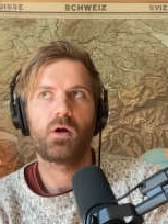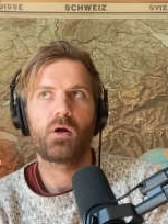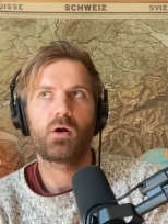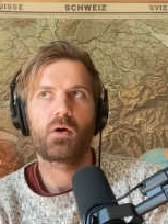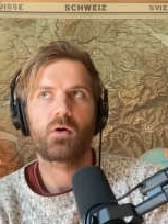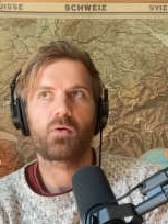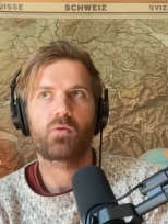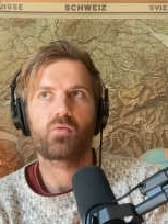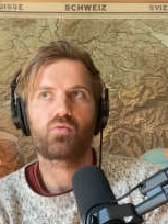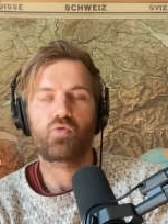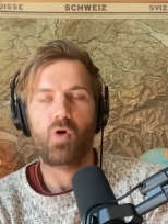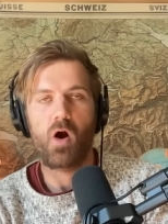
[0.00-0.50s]

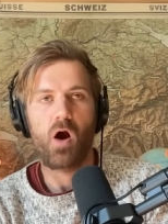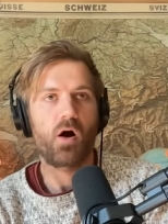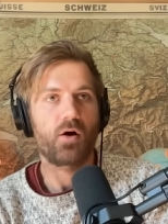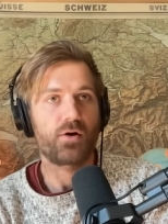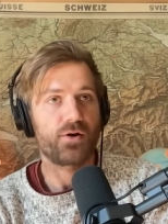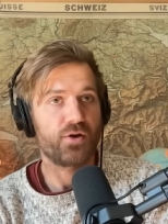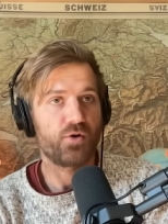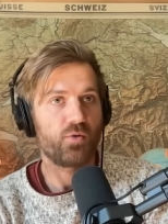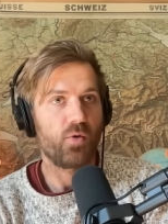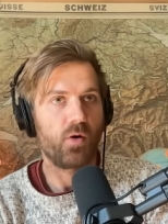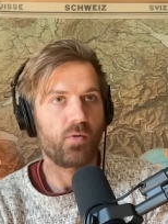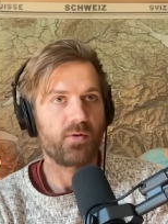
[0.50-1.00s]
wrong
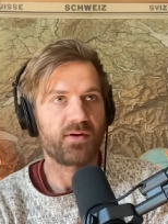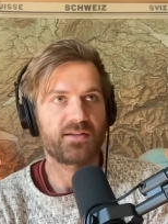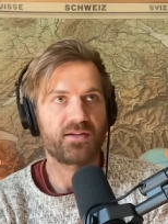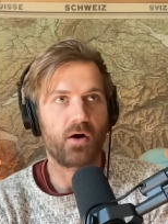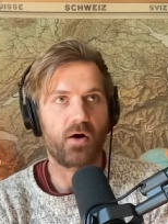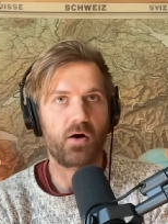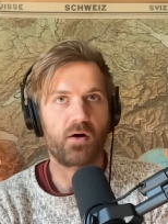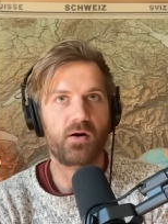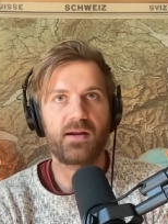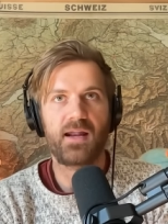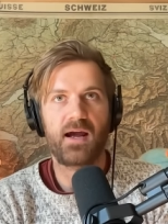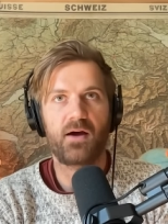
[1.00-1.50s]
you always are,
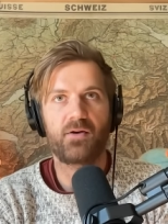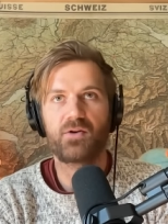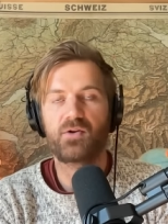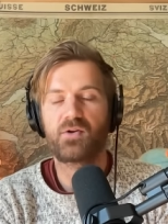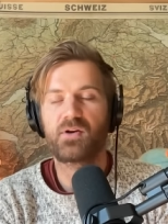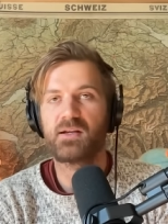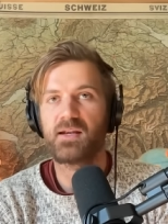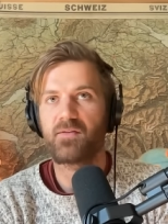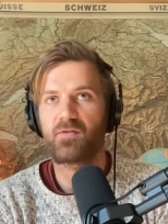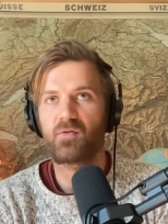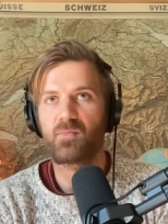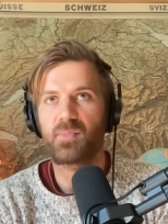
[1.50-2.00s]
and how you can
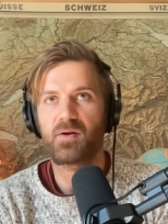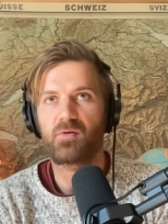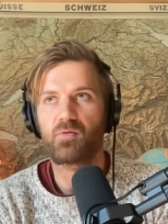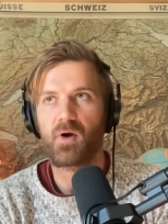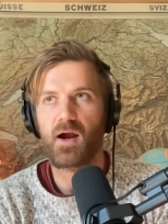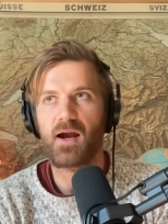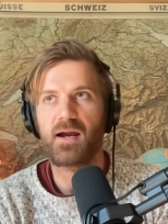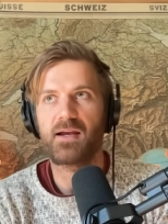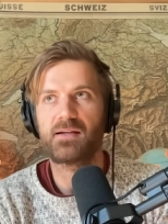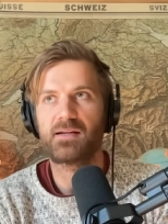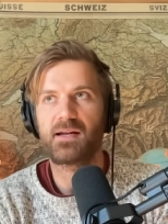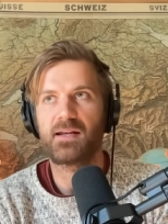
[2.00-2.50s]
never be
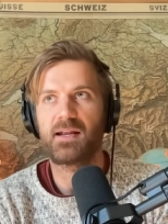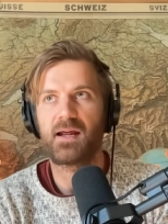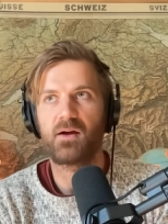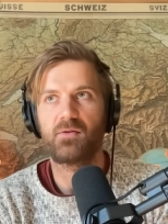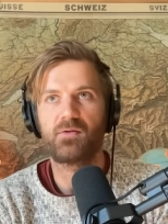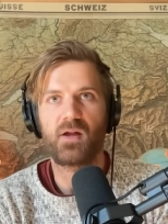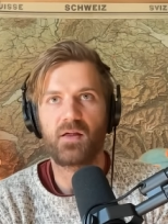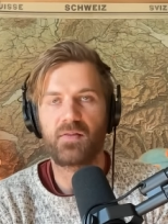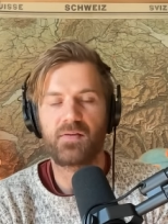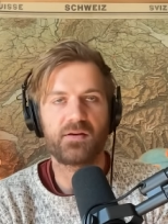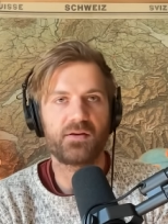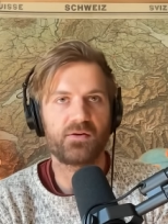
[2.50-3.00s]
right, and how
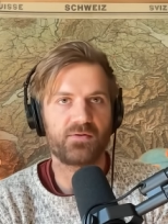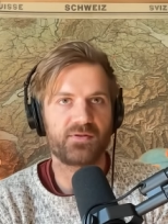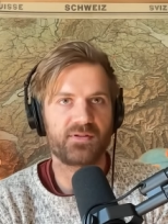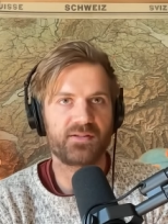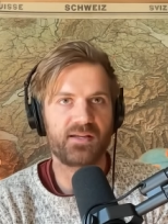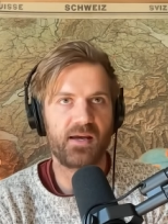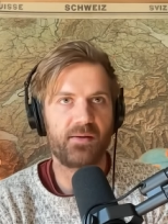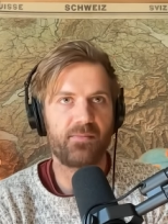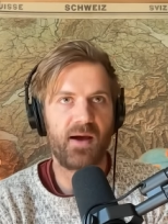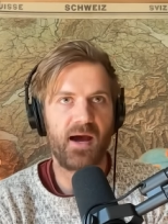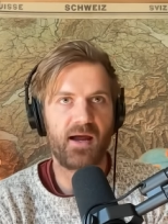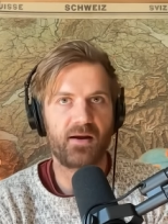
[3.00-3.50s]
nothing you say
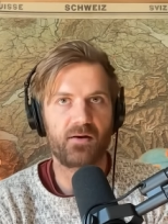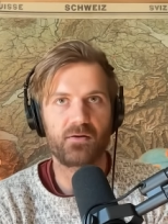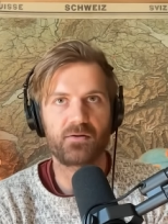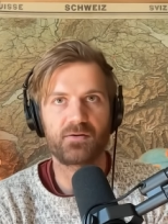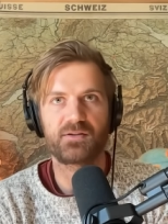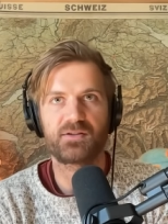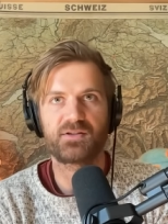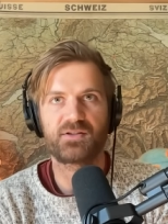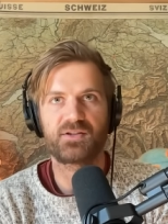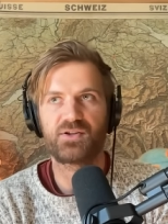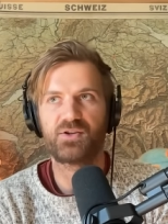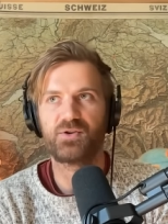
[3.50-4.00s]
matters
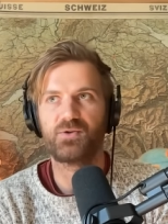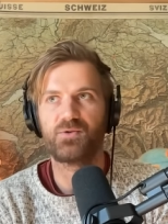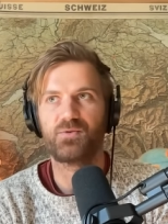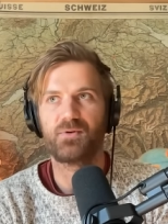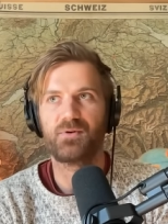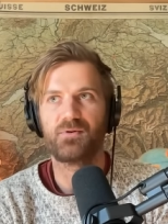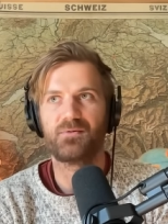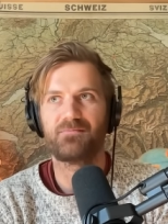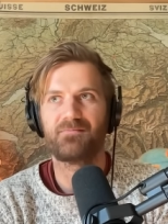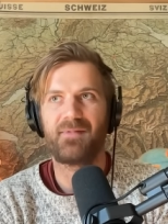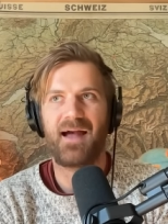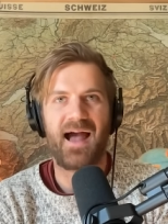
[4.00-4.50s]
to
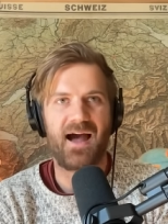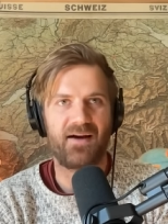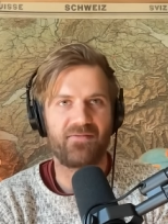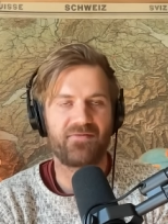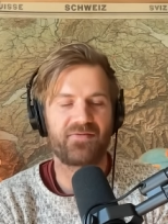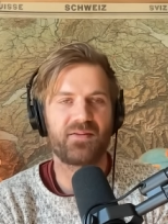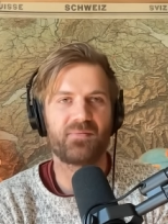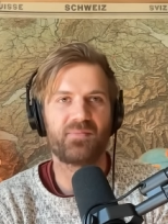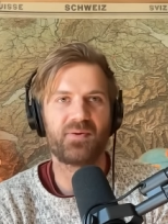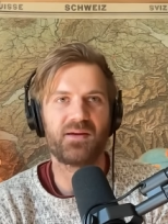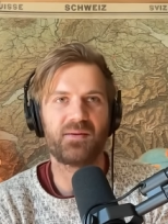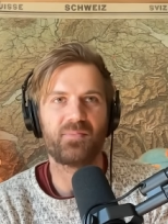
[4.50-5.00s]
half the
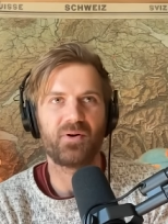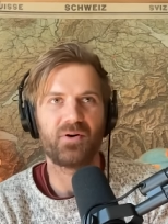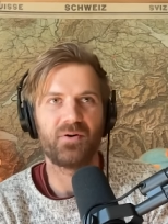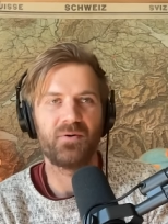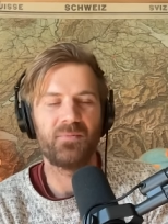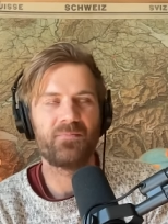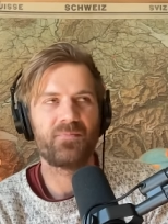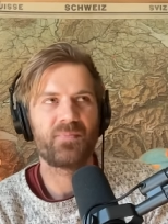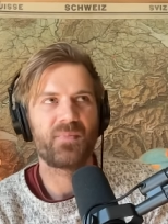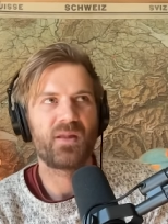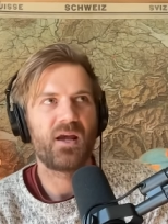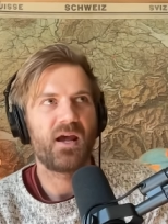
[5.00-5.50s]
people,
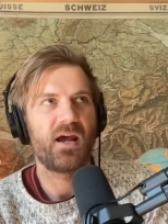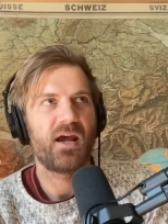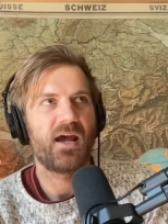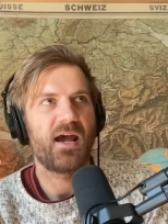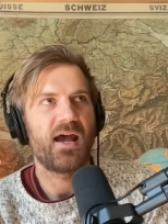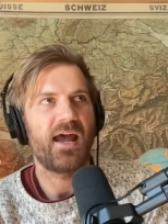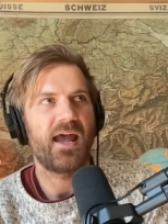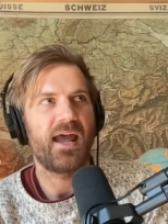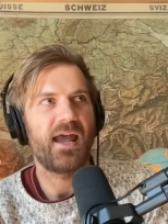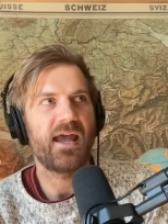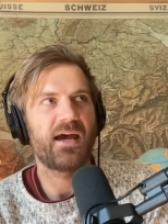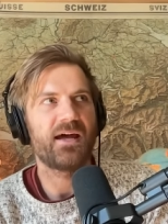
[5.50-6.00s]

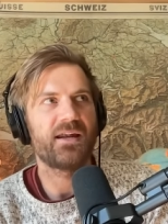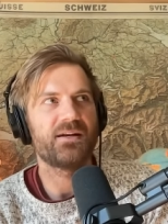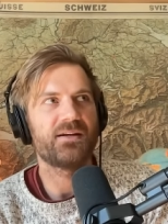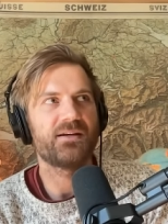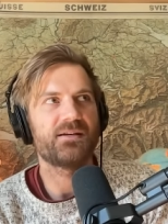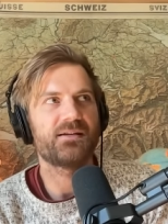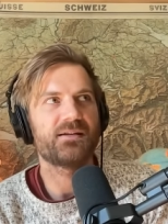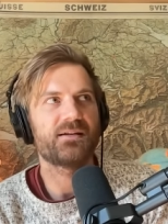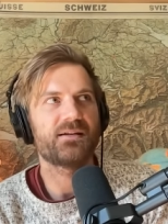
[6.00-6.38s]
and